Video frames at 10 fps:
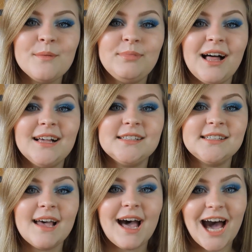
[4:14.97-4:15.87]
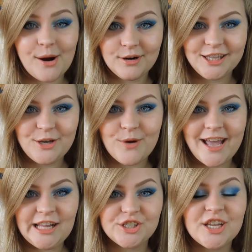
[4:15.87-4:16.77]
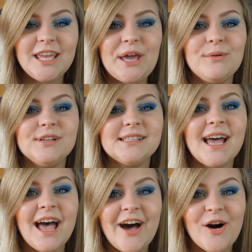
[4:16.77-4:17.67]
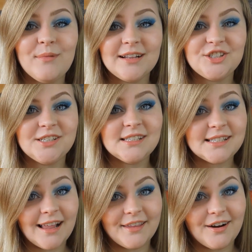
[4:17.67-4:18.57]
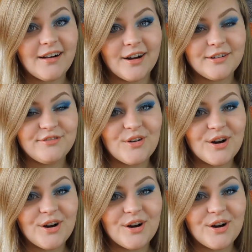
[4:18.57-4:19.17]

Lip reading: plus hourly wage equals how much to sell your art